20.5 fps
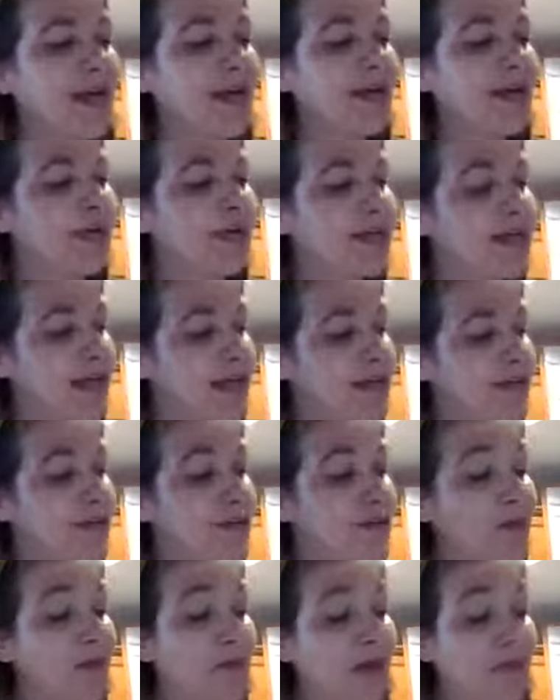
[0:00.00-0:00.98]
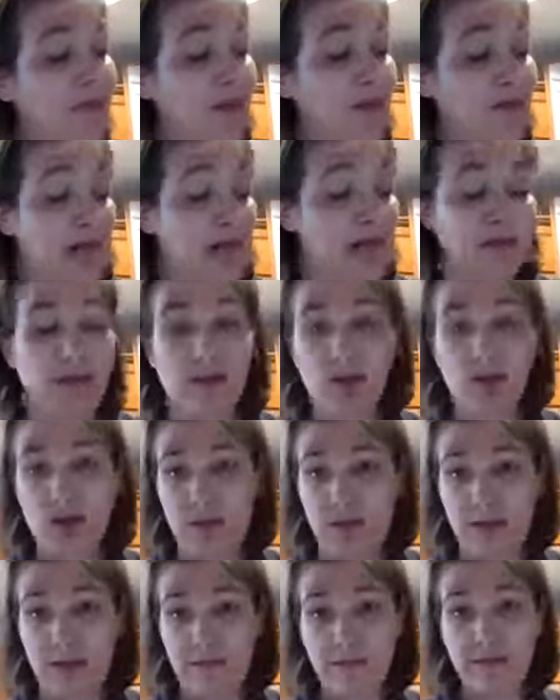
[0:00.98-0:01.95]
It was a Sweet Baby Ray's
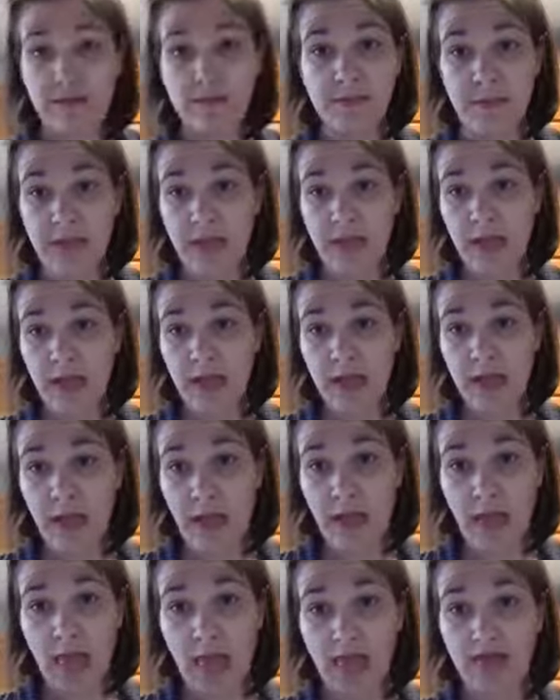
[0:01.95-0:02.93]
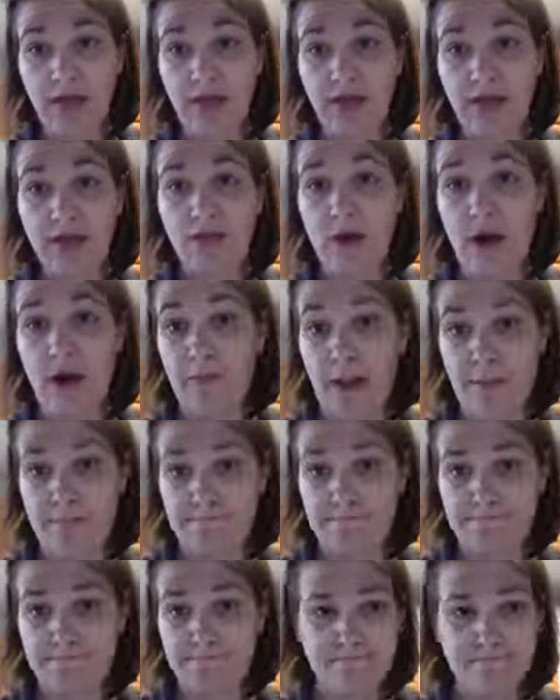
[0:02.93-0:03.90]
chicken recipe in the crock
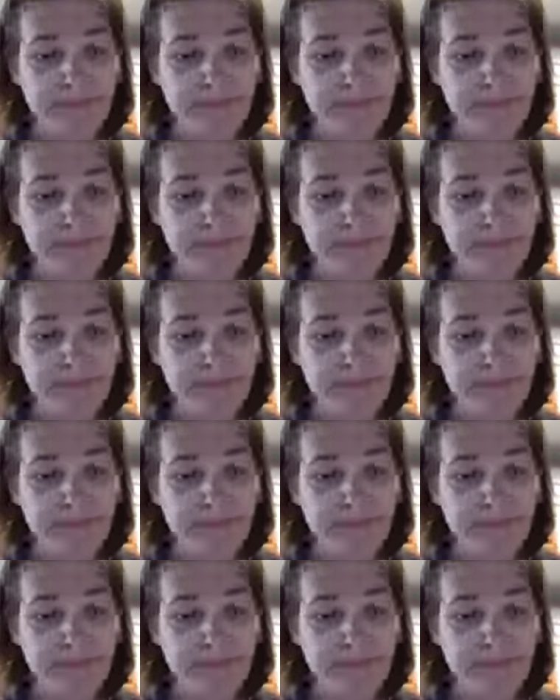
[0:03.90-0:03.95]
pot.